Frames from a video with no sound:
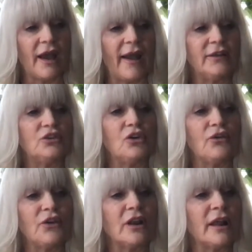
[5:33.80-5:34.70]
I do
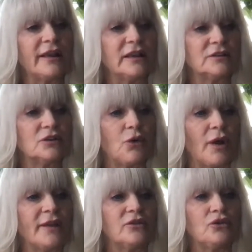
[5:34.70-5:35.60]
feel like it's
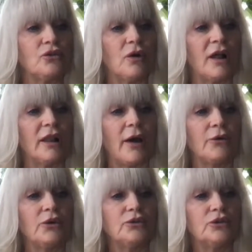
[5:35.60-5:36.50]
going to allow
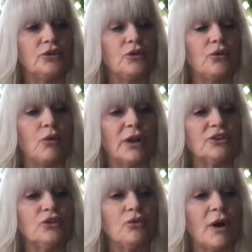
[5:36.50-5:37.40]
you to do
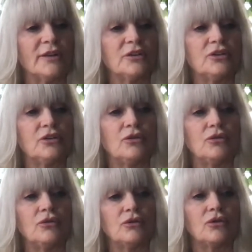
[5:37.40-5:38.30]
what you want to
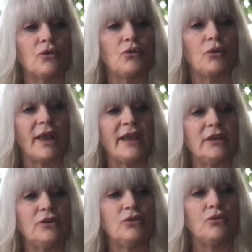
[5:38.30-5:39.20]
do the way
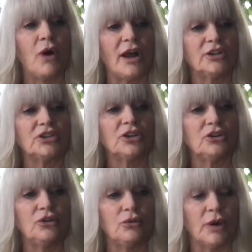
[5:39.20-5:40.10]
you want to
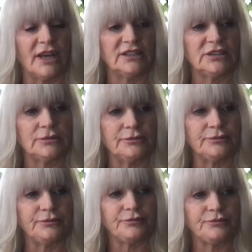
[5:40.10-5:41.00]
do it.
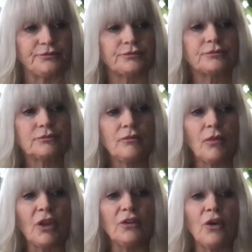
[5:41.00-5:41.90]

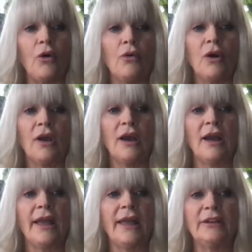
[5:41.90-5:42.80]
So,
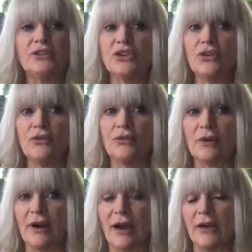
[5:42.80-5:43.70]
in
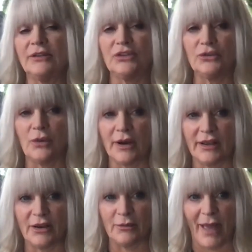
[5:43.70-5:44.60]
June, I do want to
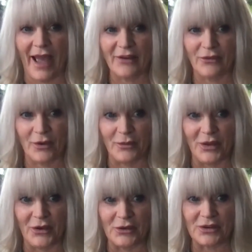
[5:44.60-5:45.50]
hear back from
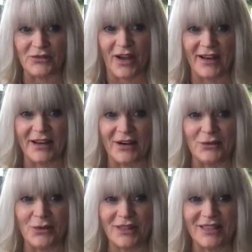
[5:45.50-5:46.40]
you to find
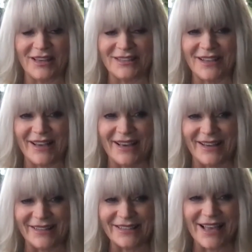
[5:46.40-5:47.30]
out what this
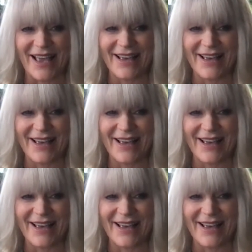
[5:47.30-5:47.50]
is.